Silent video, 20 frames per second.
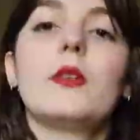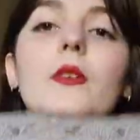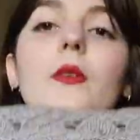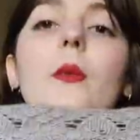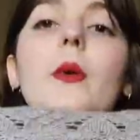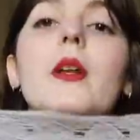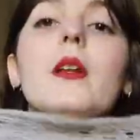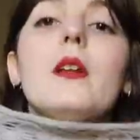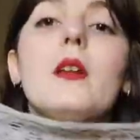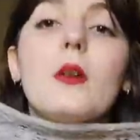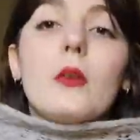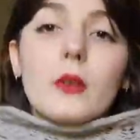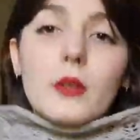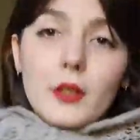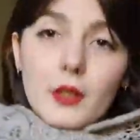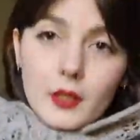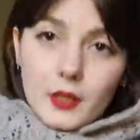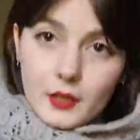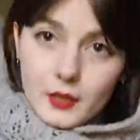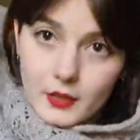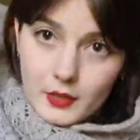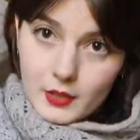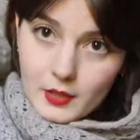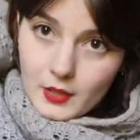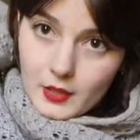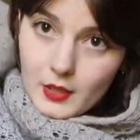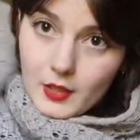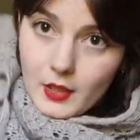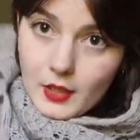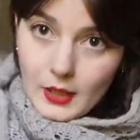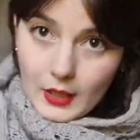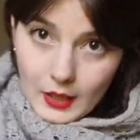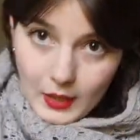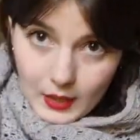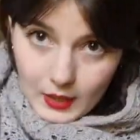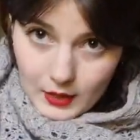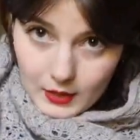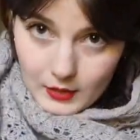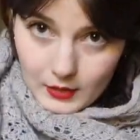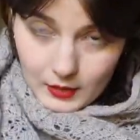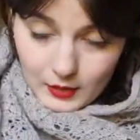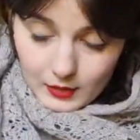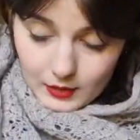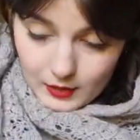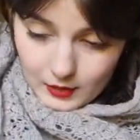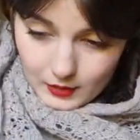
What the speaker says: quite long, and